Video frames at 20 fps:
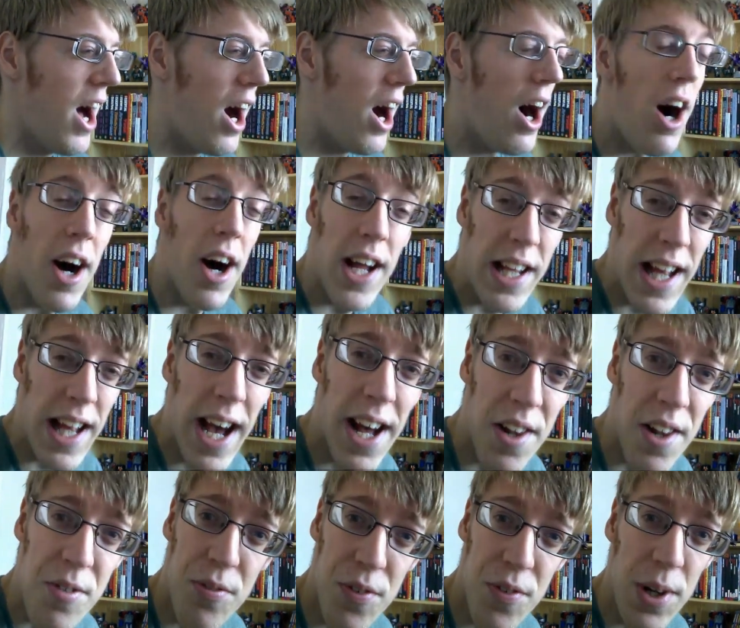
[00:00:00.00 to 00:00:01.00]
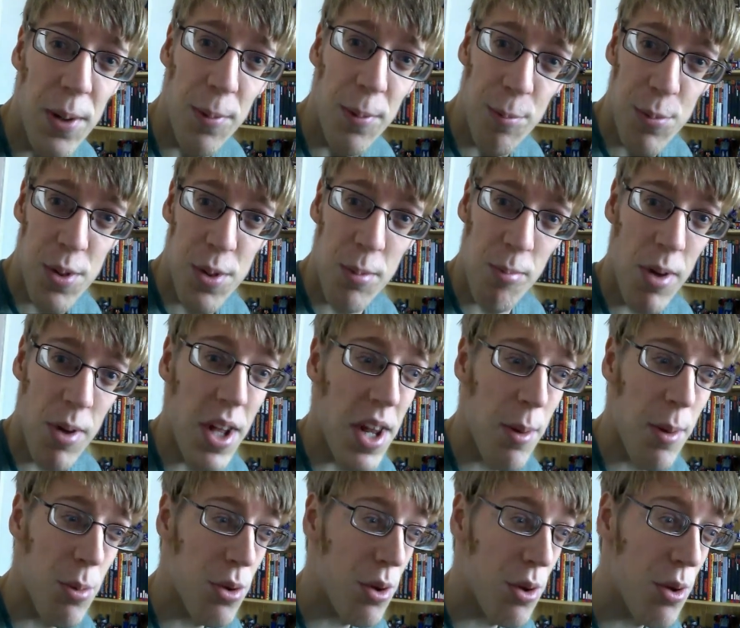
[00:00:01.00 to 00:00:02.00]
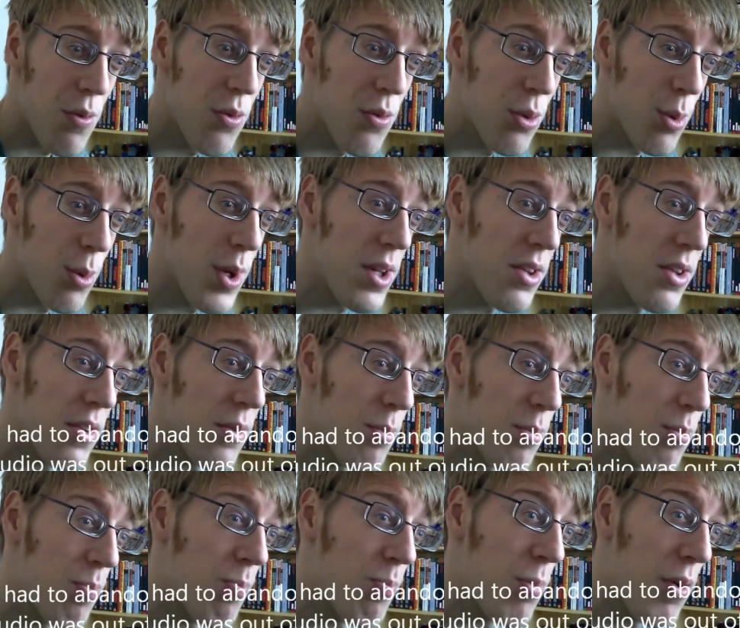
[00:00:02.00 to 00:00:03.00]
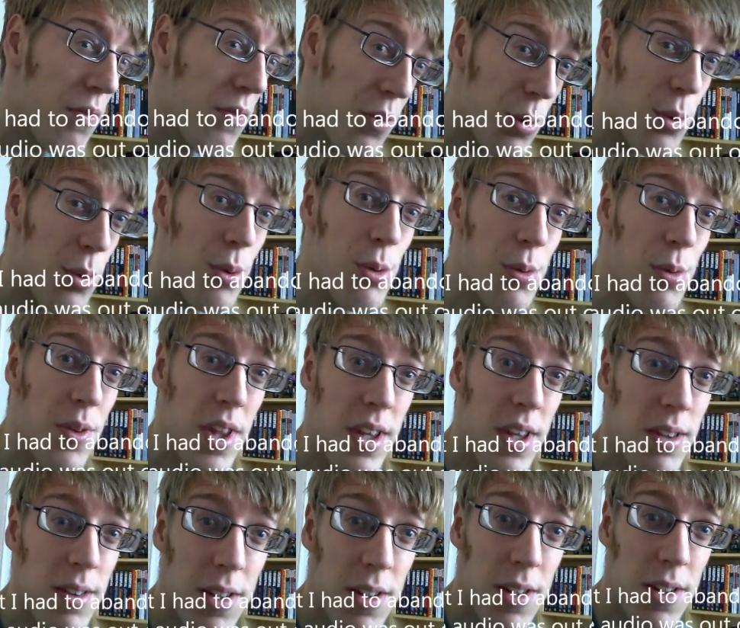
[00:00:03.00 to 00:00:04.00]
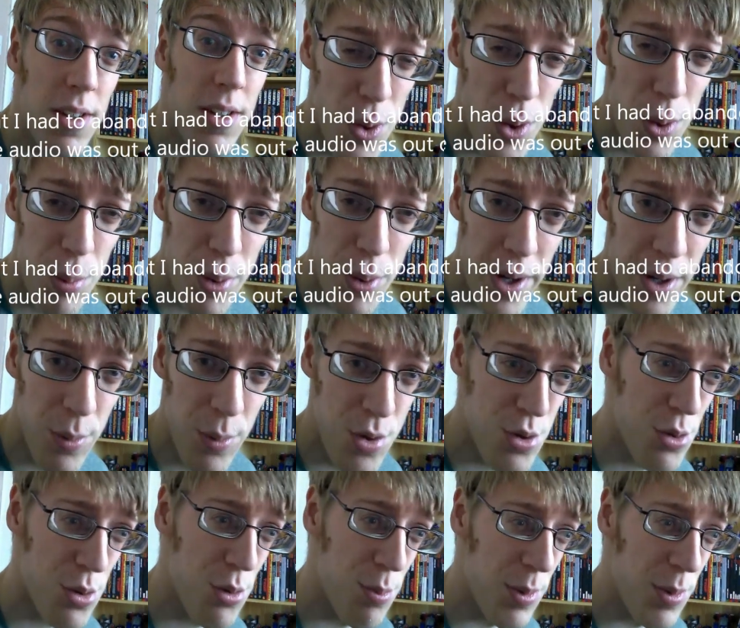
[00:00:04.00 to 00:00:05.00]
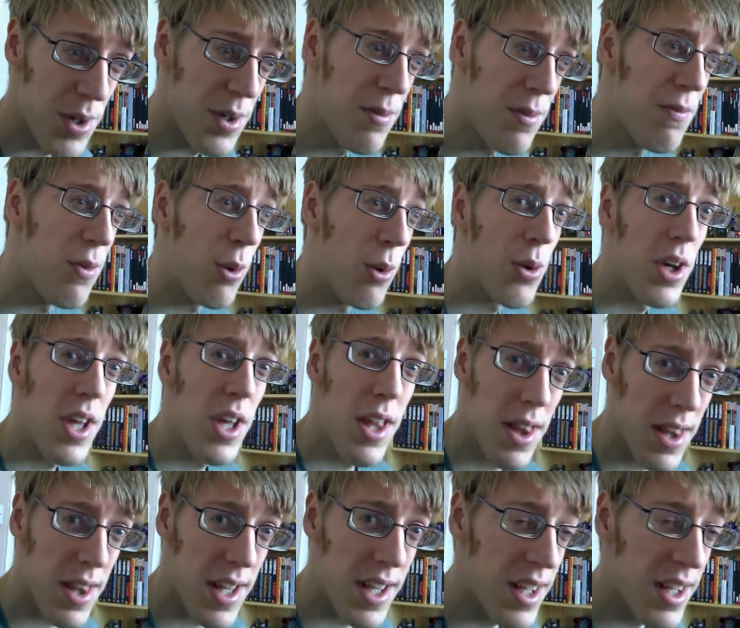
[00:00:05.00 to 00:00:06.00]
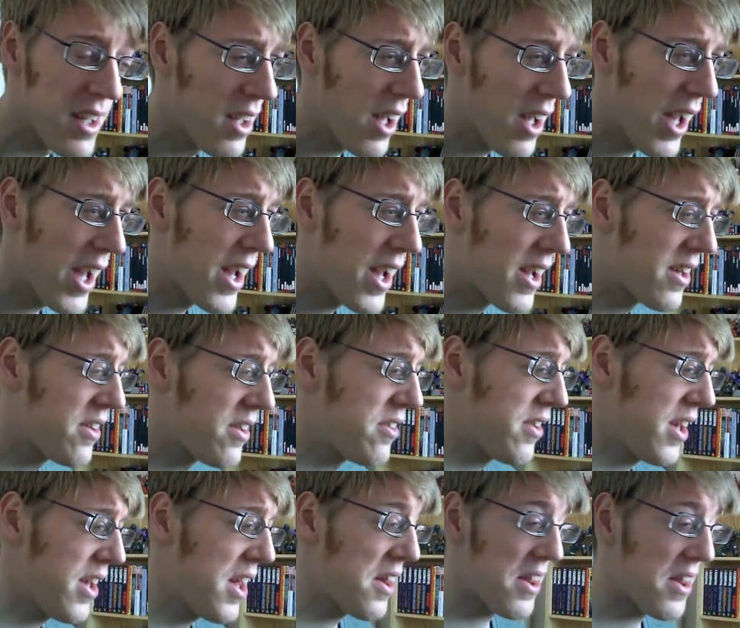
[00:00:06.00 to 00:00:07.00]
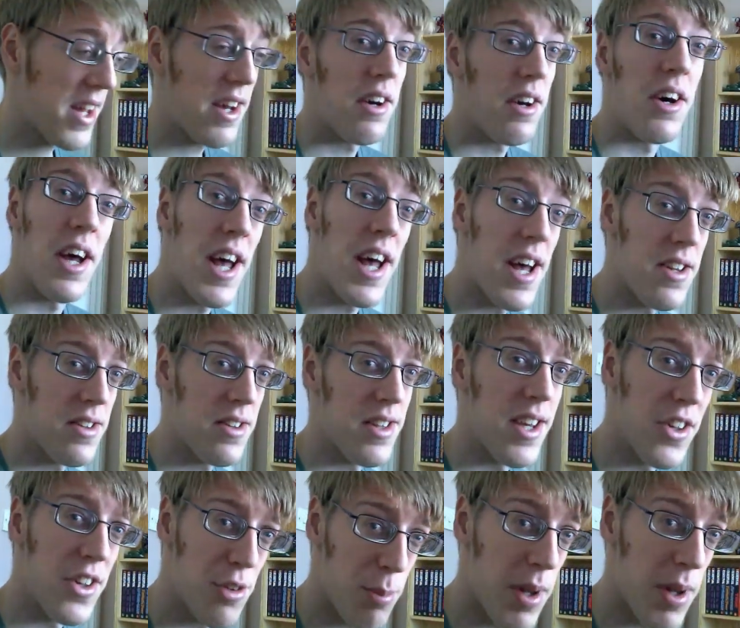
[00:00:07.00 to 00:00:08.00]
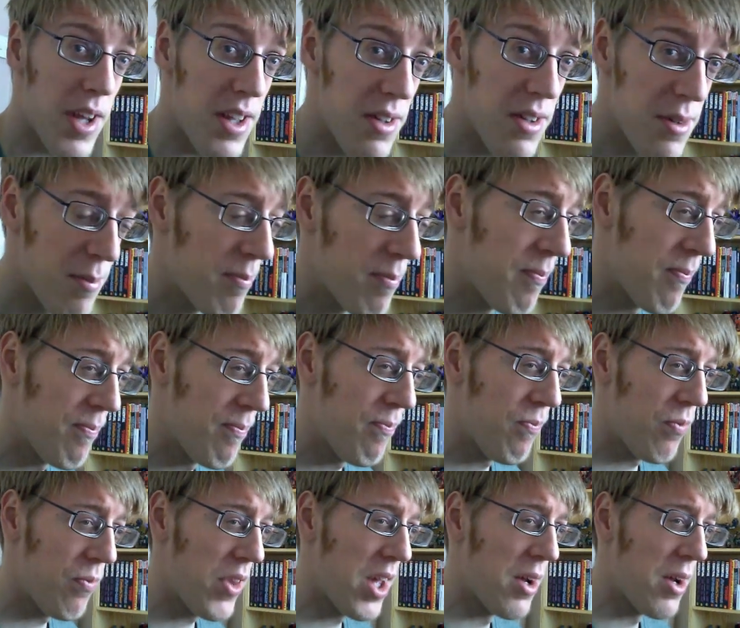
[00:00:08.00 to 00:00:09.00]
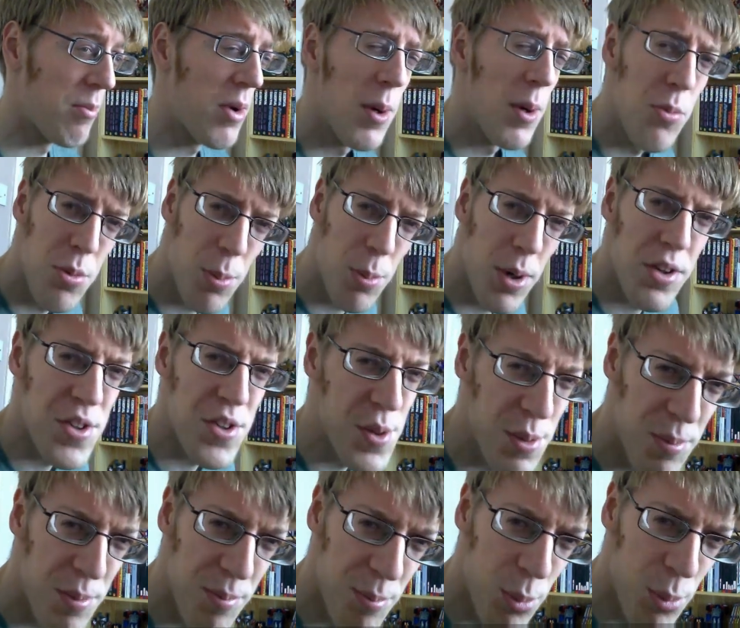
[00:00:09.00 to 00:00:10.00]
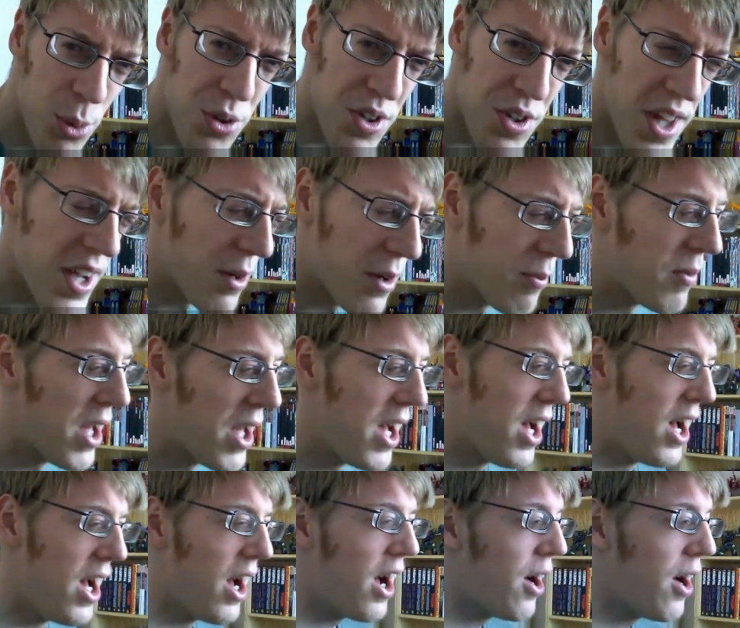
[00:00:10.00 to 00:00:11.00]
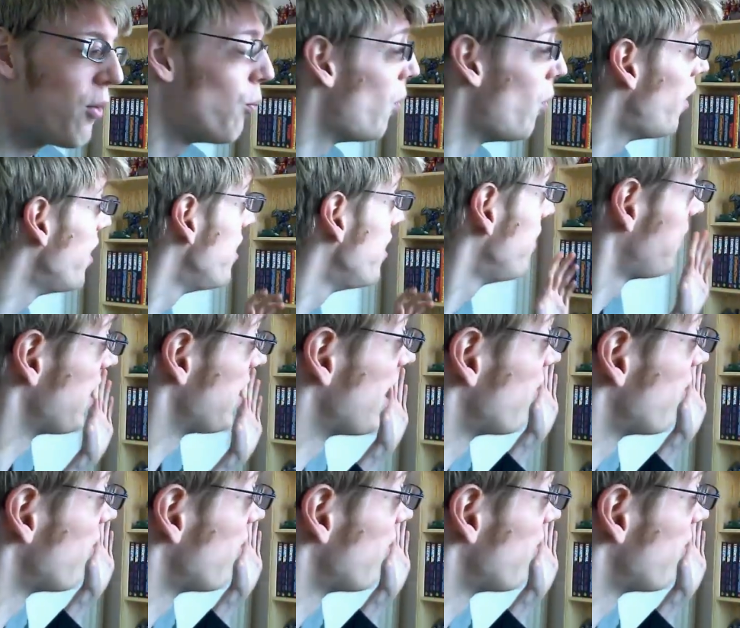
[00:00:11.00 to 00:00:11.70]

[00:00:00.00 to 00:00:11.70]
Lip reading: I had filmed an episode of Twit before the last video I put out, which was my vloggy thing, and in that I had explained, and I'm surprised no one pointed it out, why the